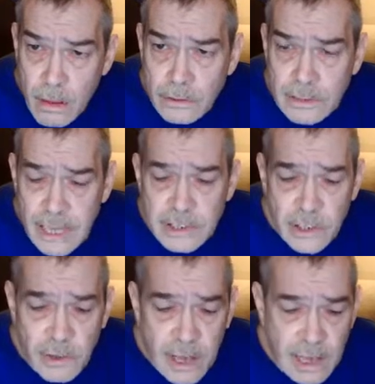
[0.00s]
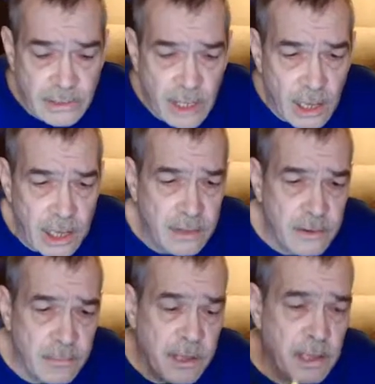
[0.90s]
It was nice of you guys all get
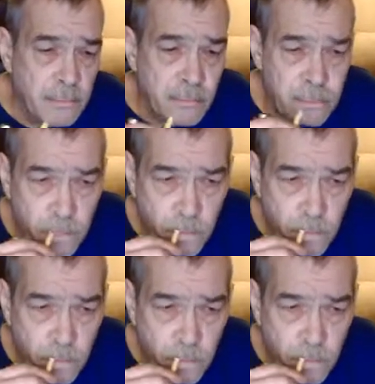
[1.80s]
to meet him.